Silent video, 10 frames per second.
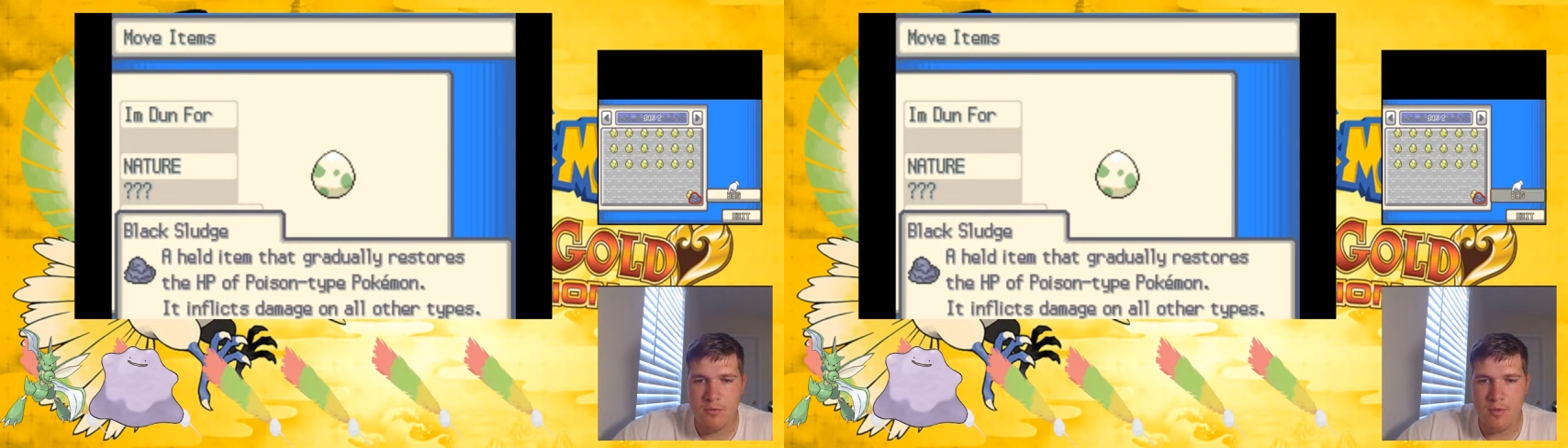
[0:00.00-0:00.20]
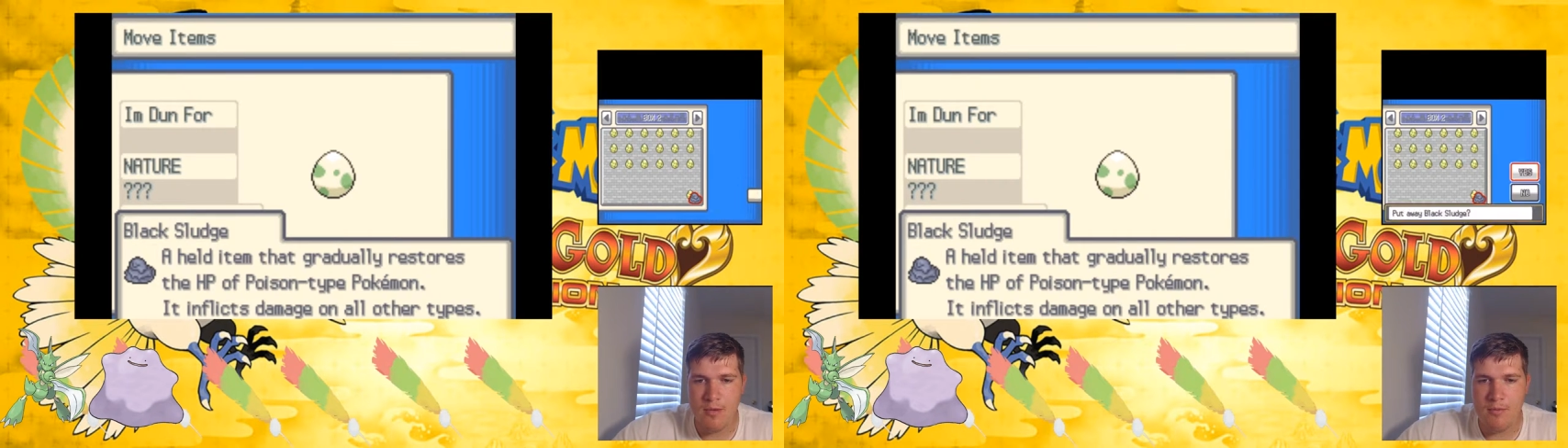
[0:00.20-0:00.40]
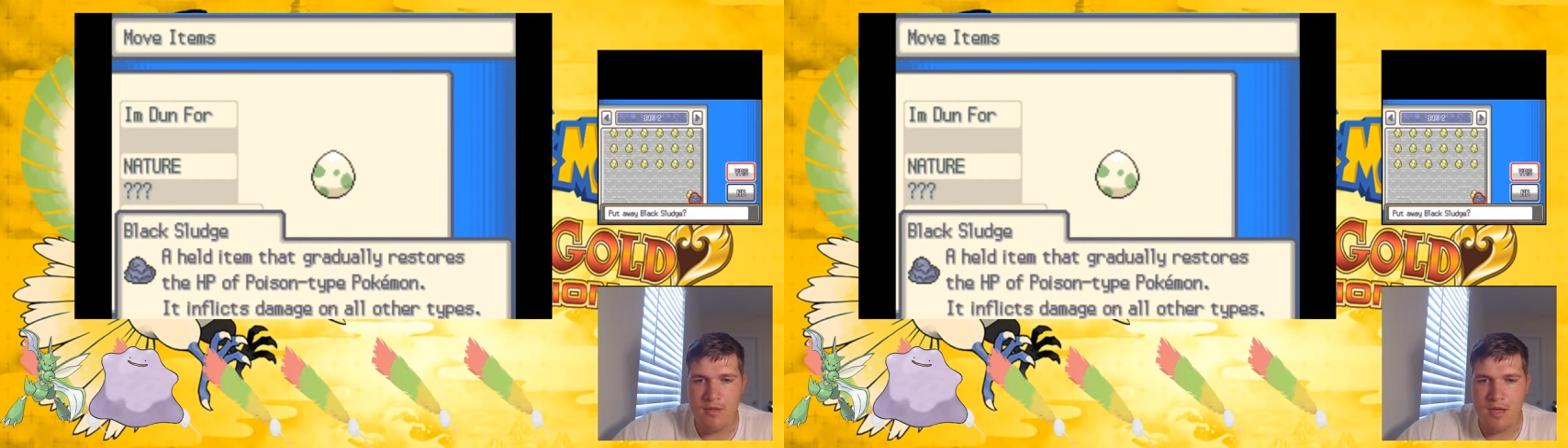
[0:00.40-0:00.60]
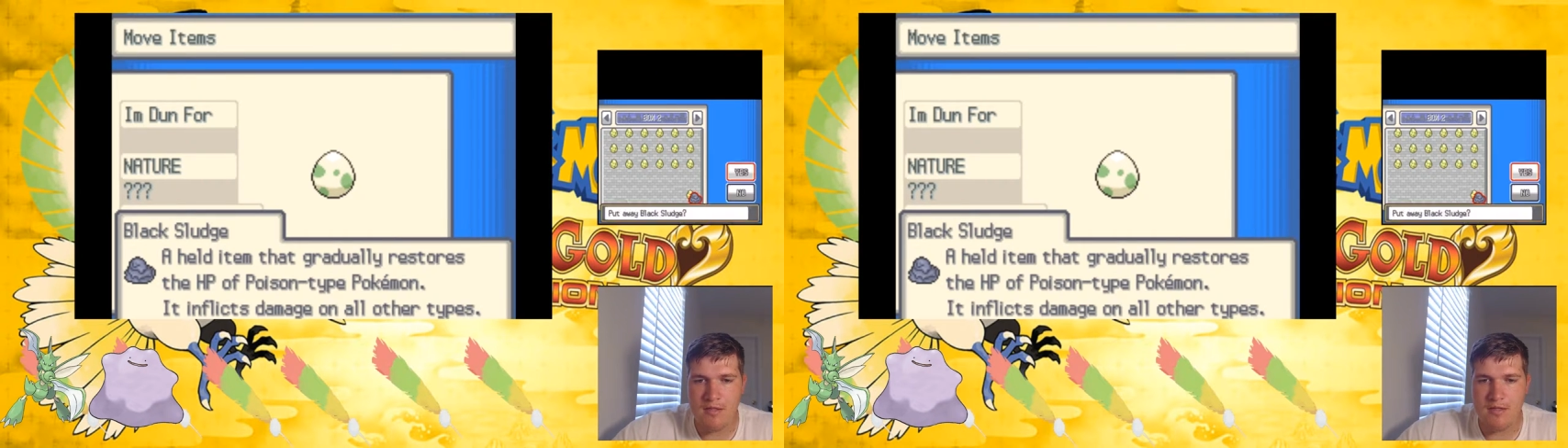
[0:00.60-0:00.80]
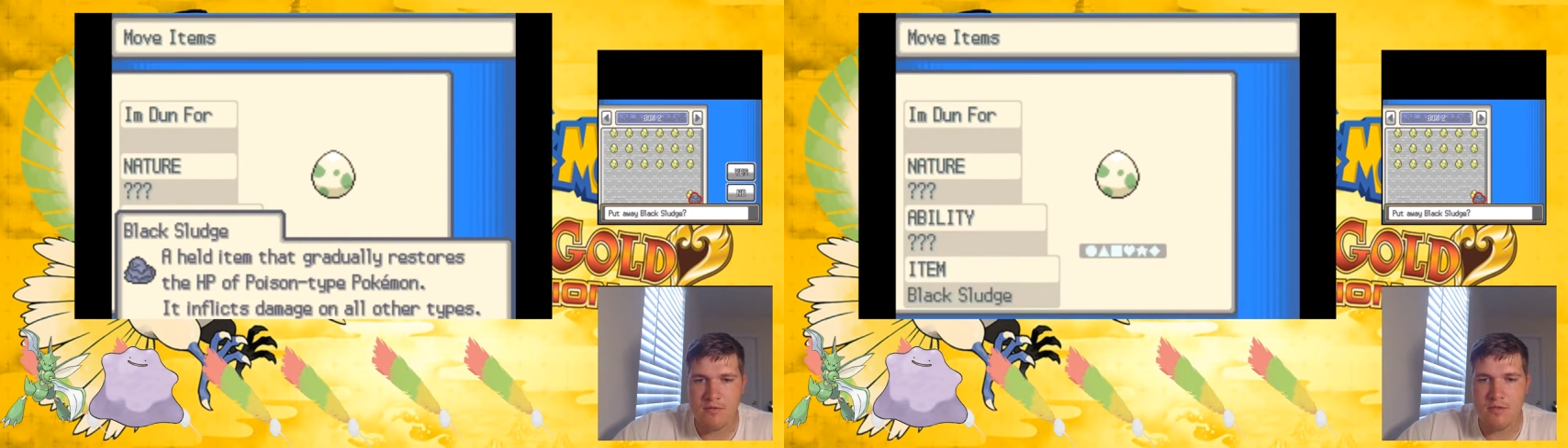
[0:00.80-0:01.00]
Maybe it
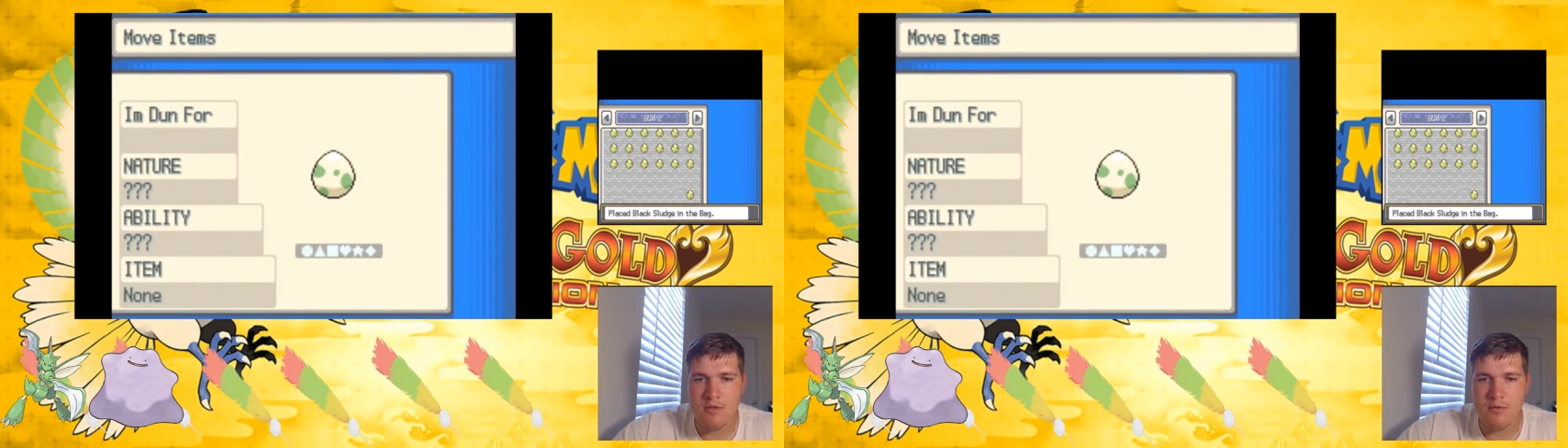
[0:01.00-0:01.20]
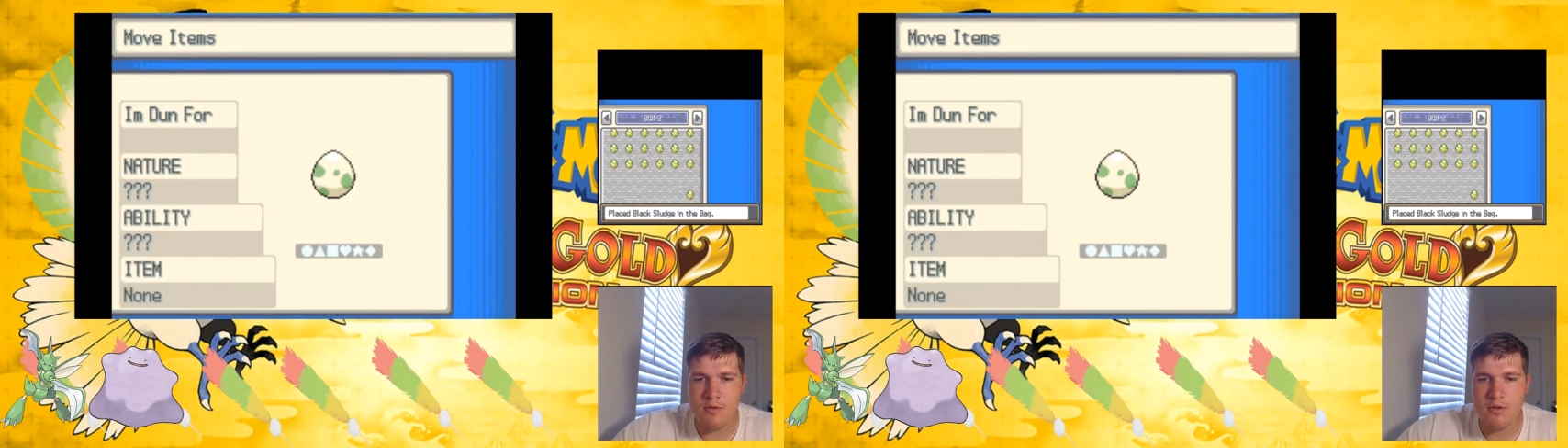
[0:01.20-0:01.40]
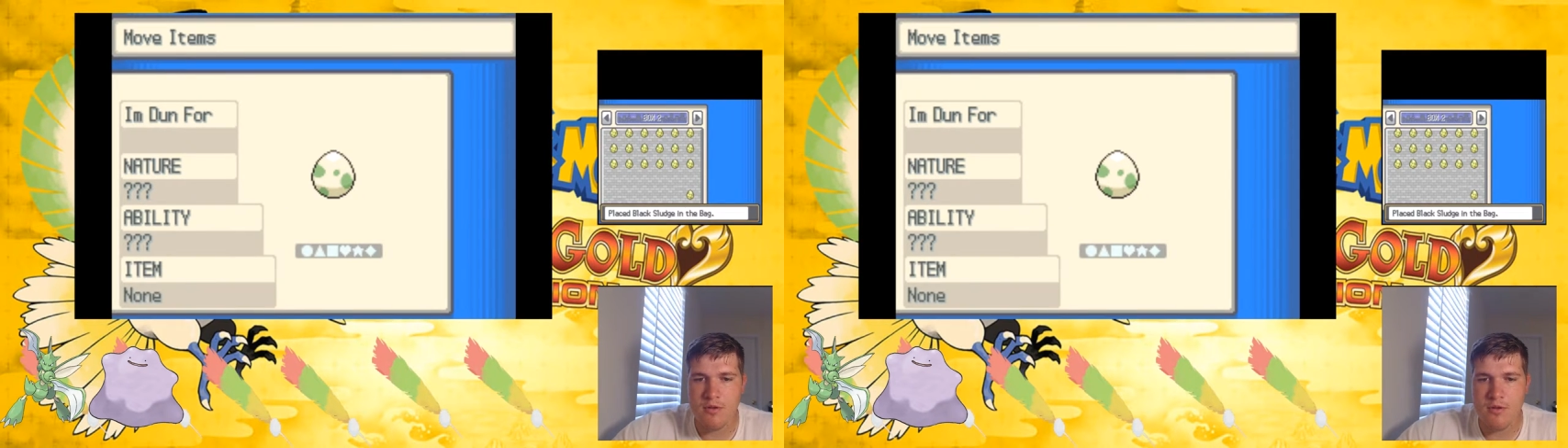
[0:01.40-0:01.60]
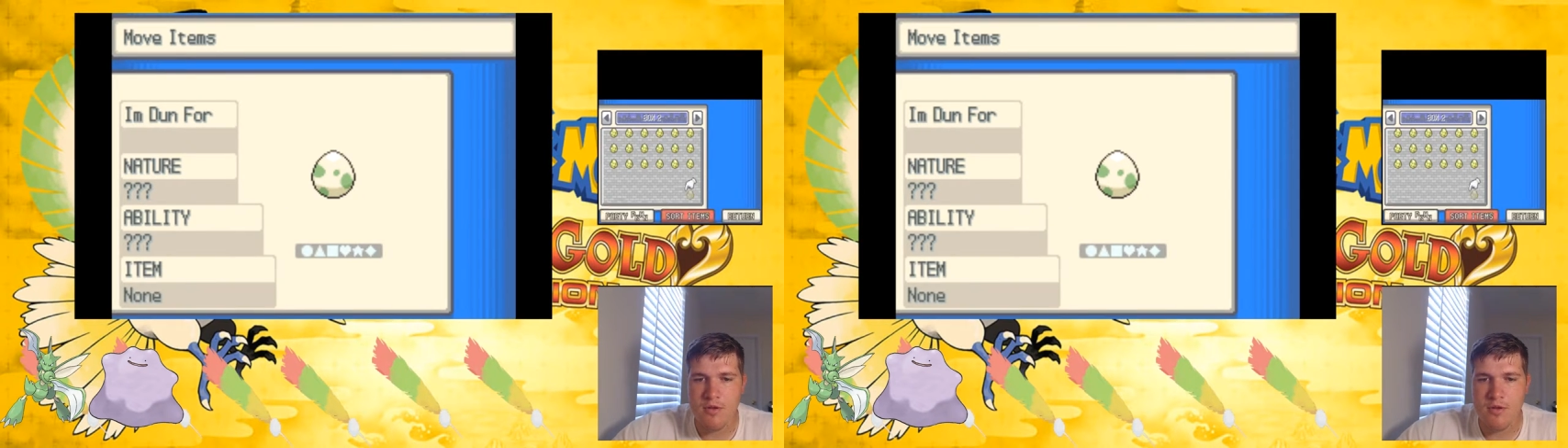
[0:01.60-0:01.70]
has to deal with,